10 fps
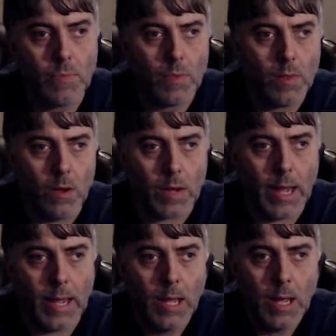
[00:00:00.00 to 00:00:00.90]

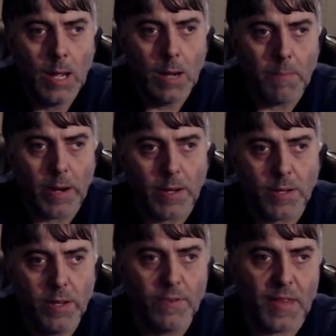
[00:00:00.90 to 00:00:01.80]
Okay, but in
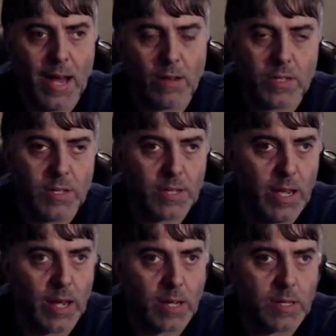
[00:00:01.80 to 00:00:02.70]

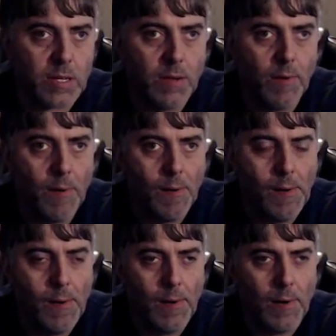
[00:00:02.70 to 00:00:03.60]
2006,
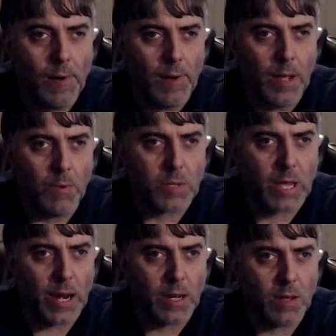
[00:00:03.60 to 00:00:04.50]
it was
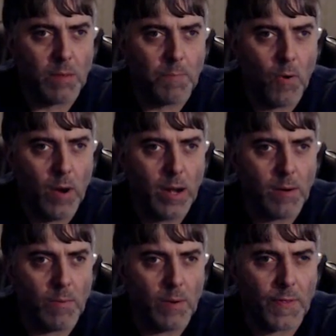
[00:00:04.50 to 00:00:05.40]
getting to the point
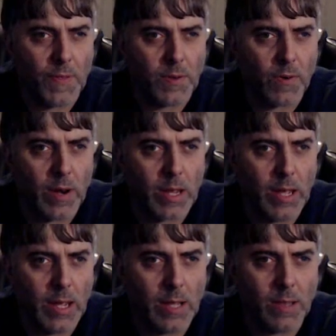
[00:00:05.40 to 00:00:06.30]
with the
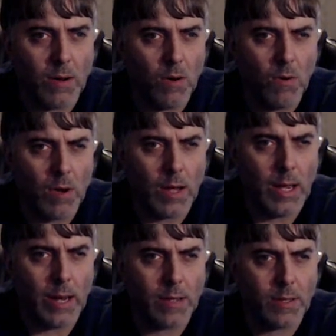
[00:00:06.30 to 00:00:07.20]
drinking and the whole
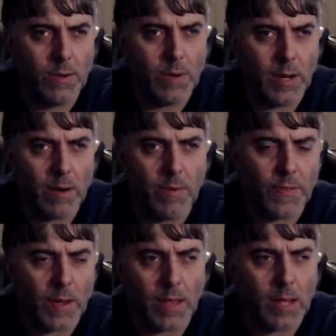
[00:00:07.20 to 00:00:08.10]
attitude and
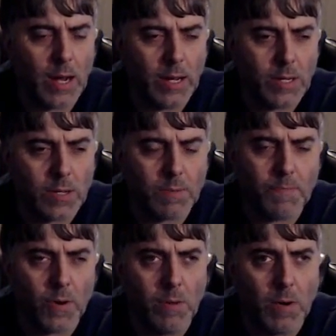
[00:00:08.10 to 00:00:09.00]
everything that I just
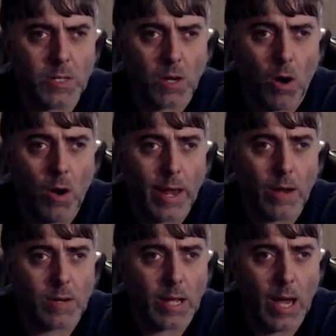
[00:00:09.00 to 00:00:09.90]
pretty much called
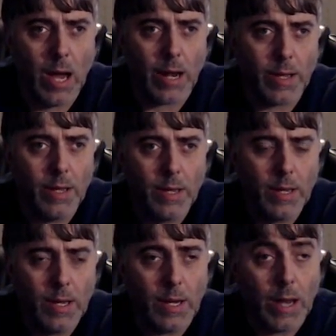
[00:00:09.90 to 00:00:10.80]
out to God.
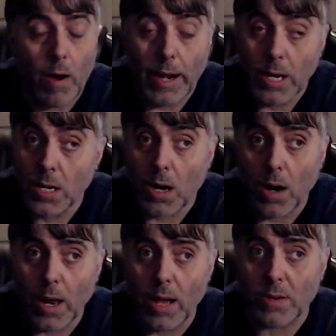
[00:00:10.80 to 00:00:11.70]
Now, I didn't
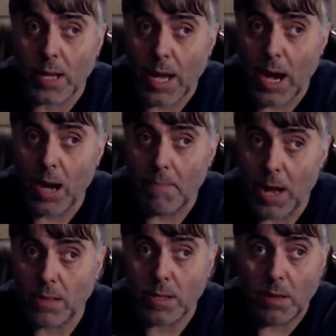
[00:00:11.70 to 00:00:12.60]
call out to God
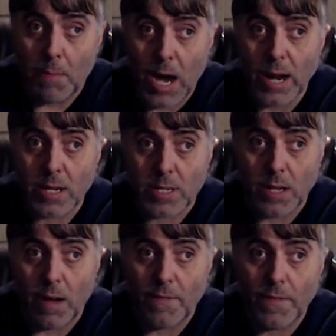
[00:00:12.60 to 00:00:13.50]
about the demonic stuff,